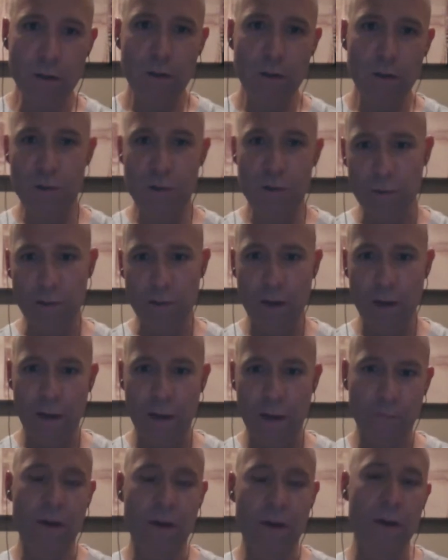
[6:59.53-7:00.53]
so they
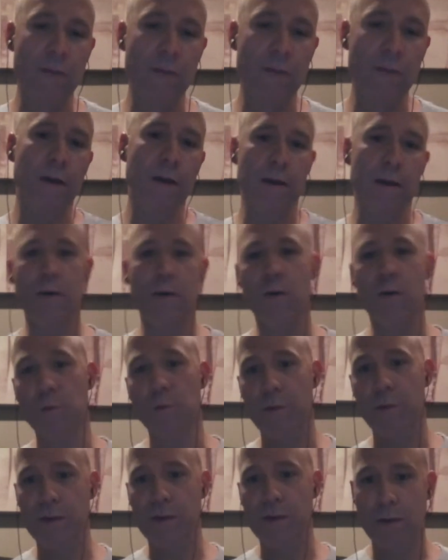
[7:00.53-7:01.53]
have kind of like that
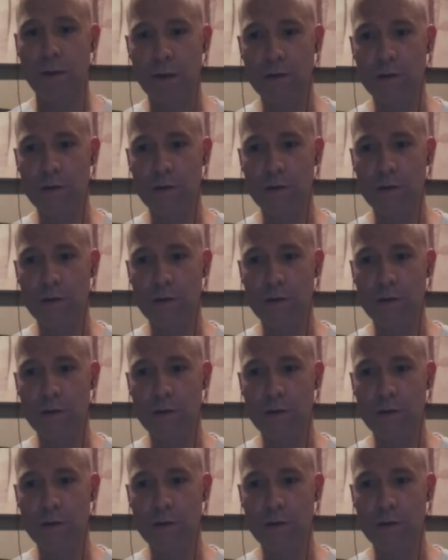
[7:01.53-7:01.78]
green data